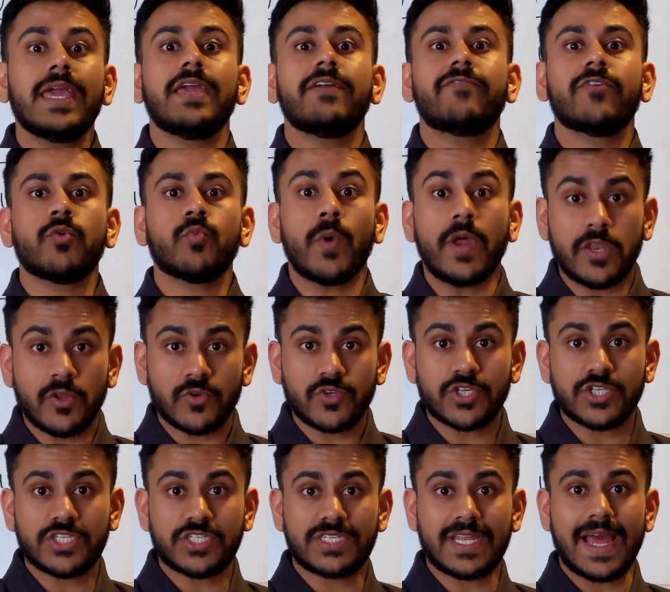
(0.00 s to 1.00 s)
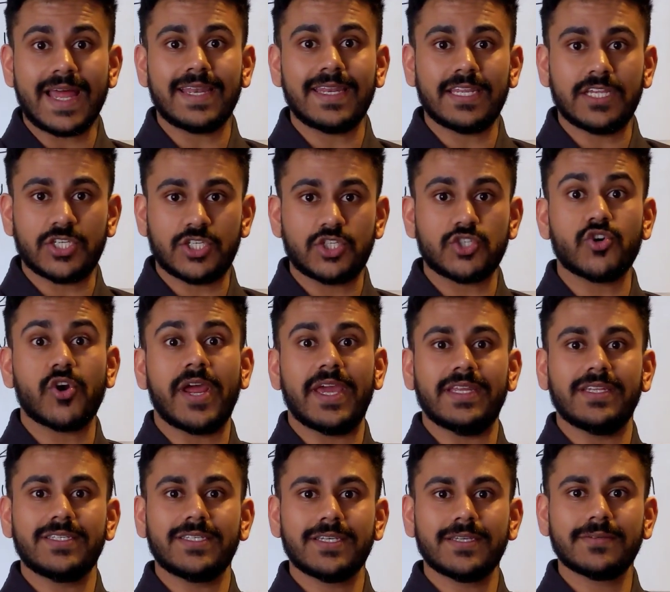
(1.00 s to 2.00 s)
even when you're just standing
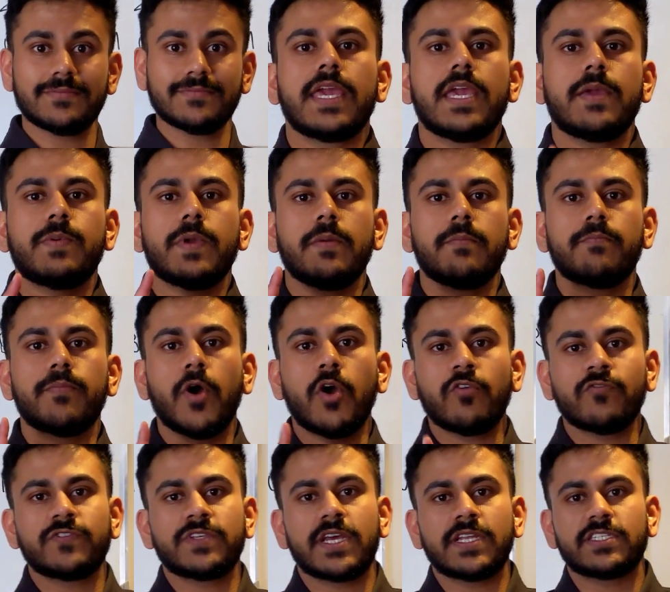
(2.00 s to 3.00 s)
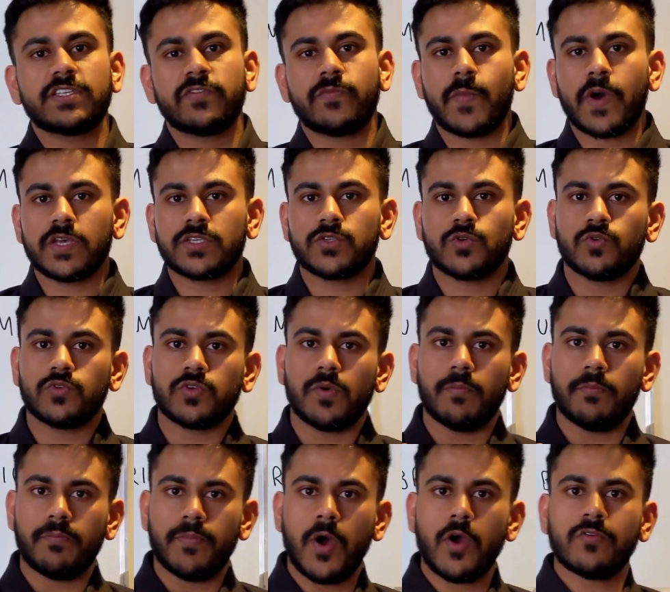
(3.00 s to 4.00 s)
straight, keeping both sets of muscles
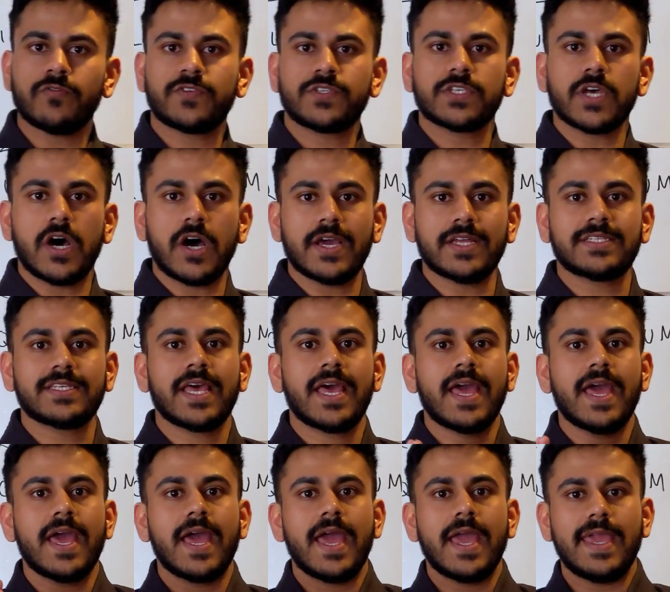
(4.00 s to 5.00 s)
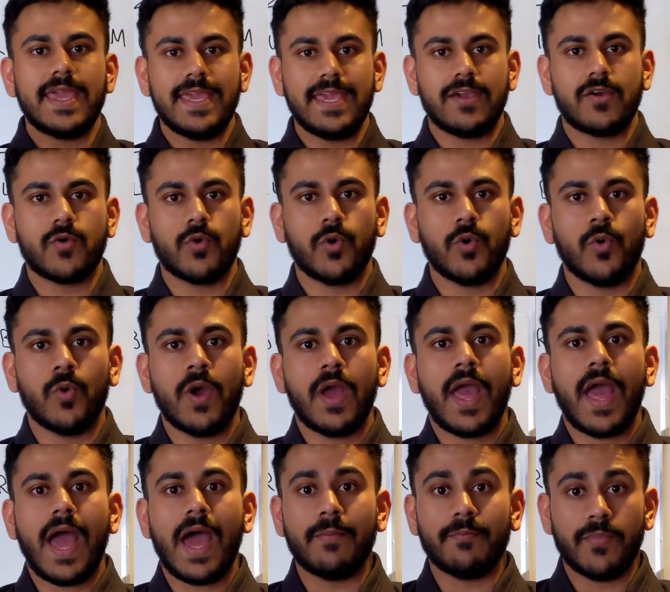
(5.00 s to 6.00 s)
on both sides equal
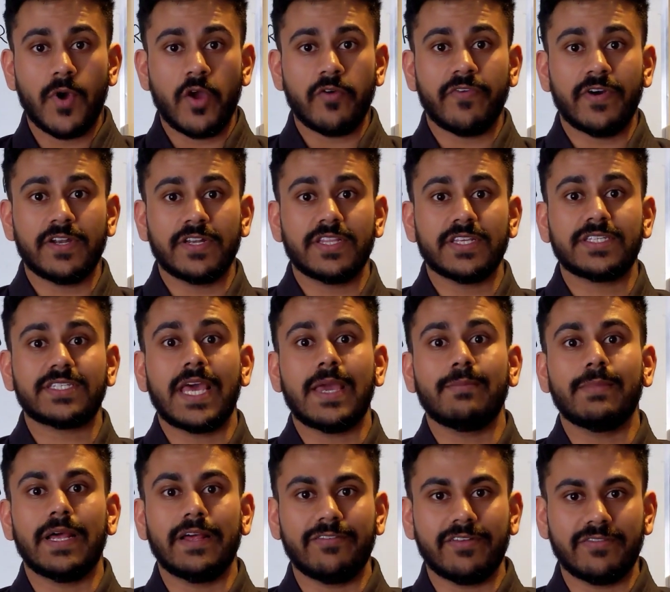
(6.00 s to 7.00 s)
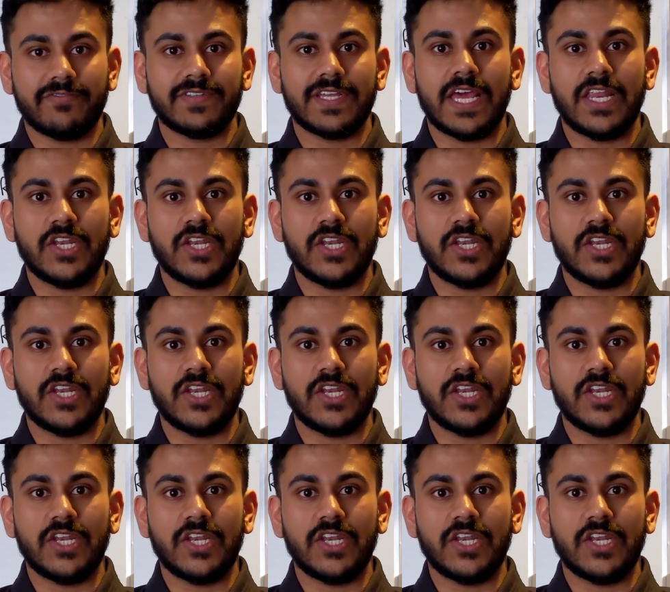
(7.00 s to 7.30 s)
and both under the same level of